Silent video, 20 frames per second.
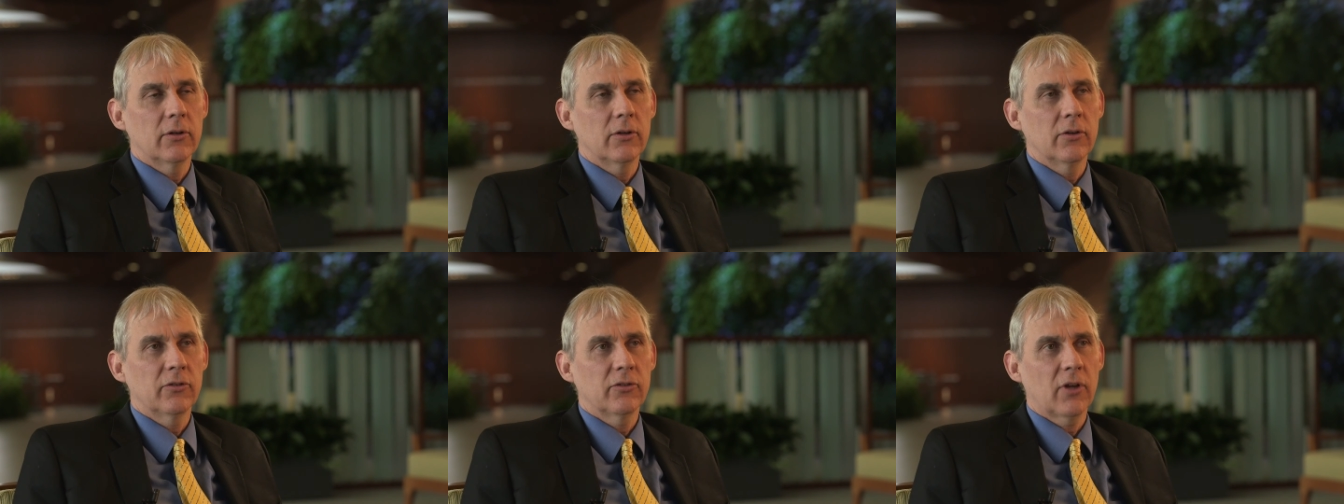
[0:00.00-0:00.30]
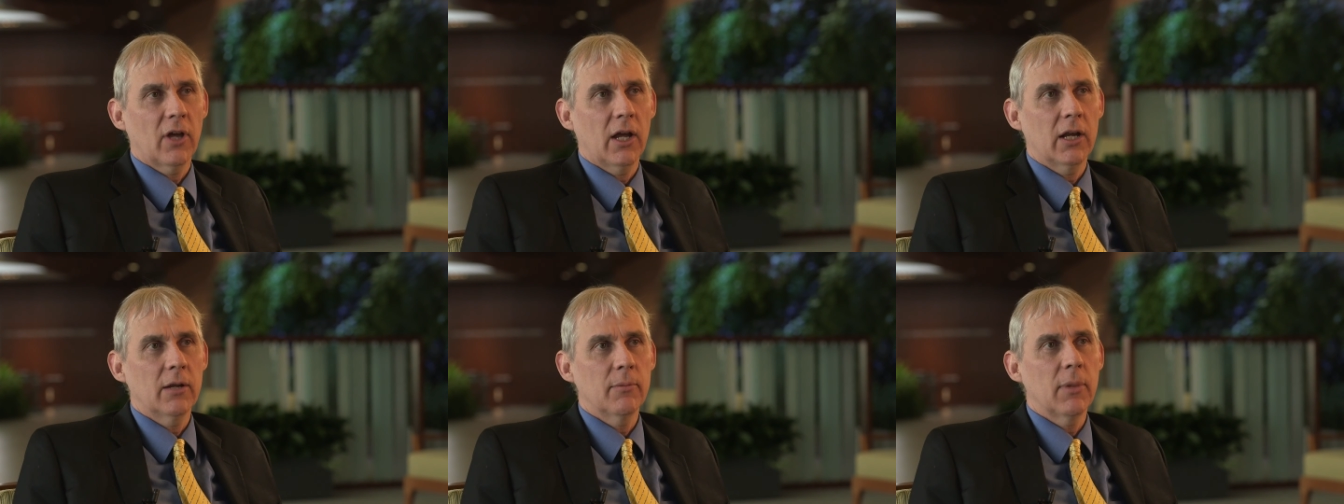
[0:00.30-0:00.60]

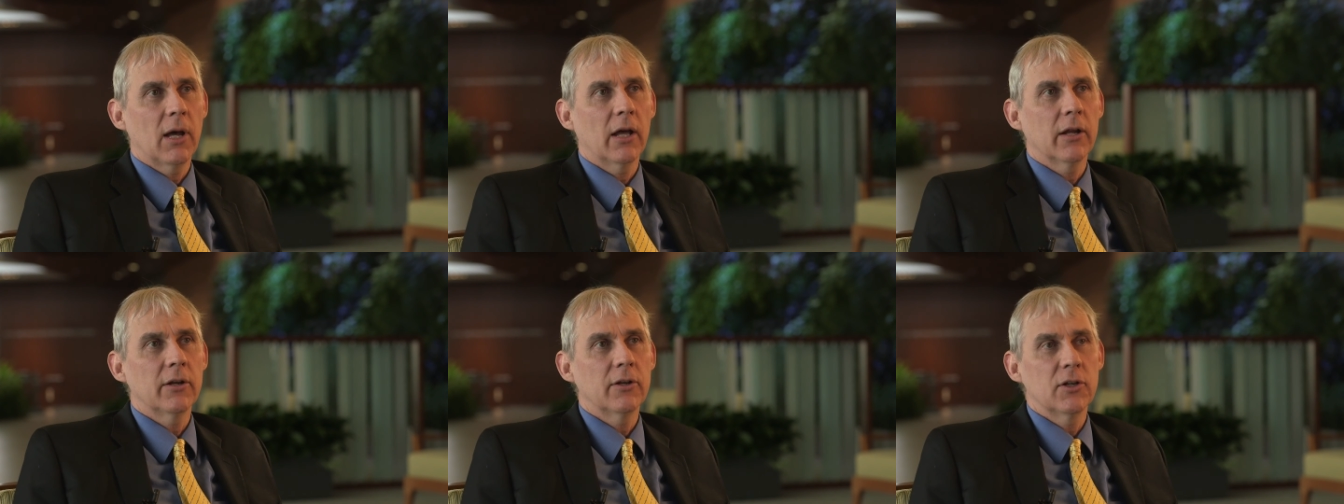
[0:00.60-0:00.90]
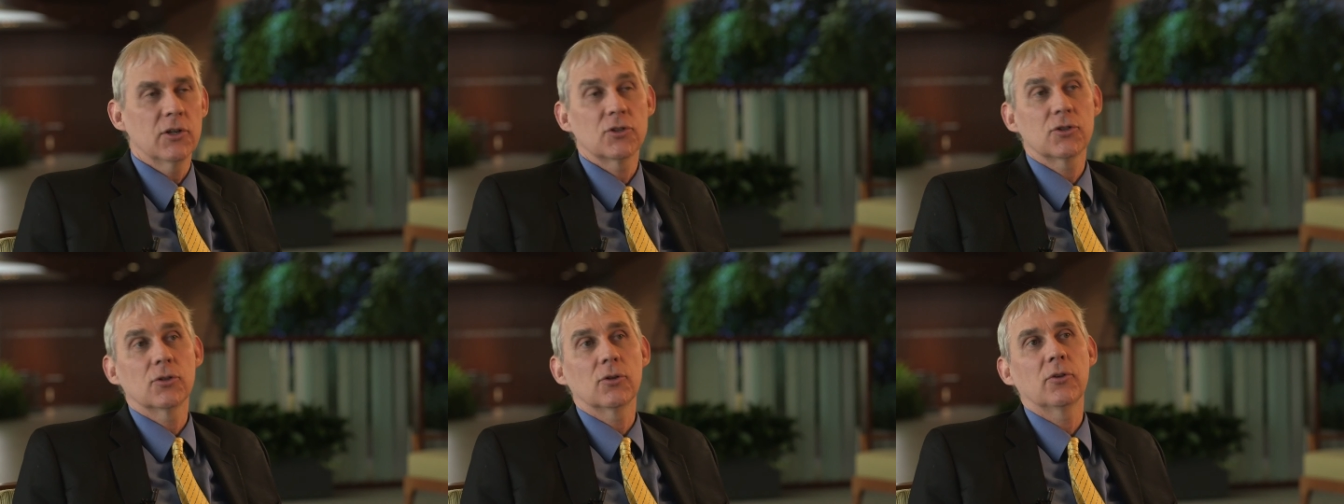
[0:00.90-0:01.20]
decide about
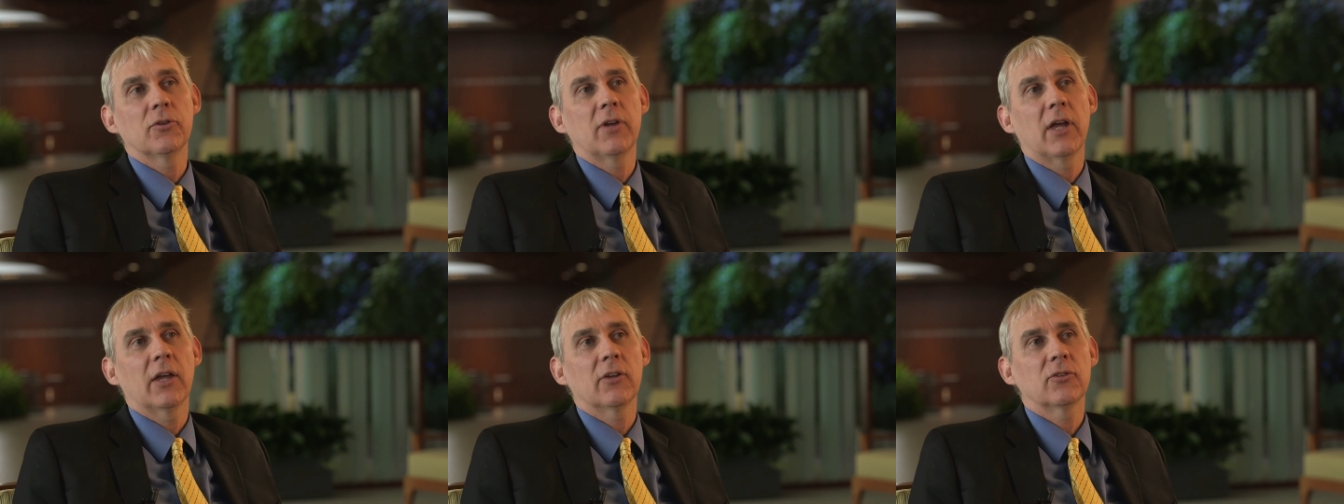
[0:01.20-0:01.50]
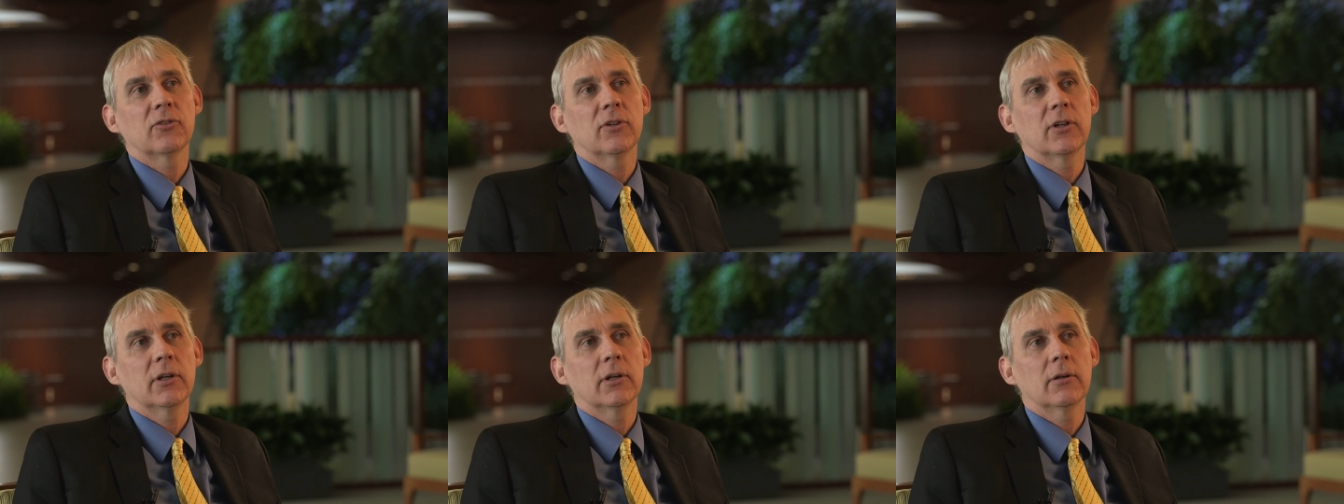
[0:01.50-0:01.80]
additional
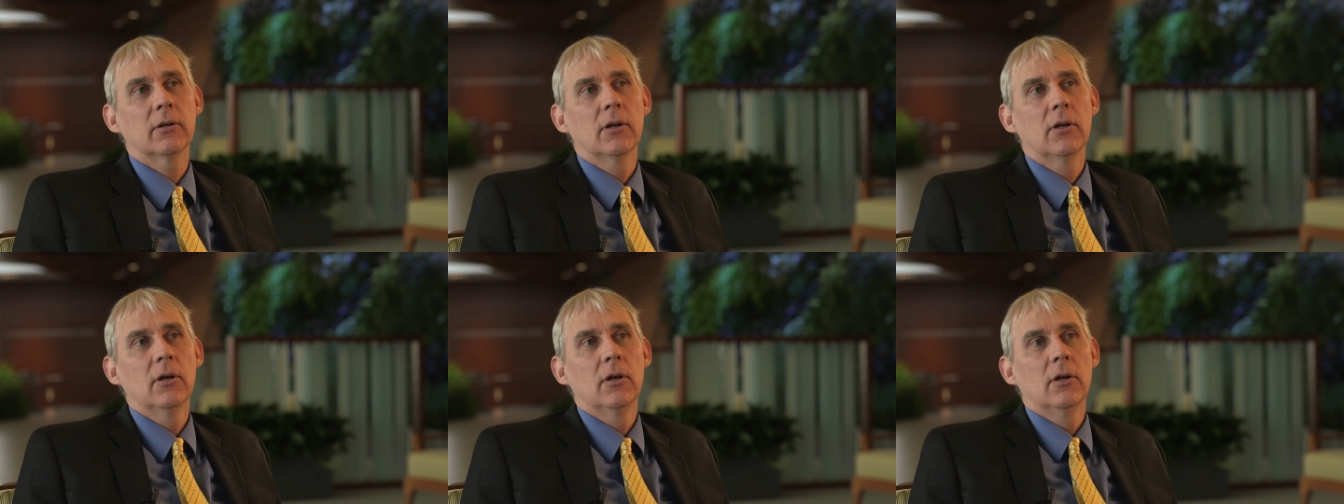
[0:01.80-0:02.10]
testing.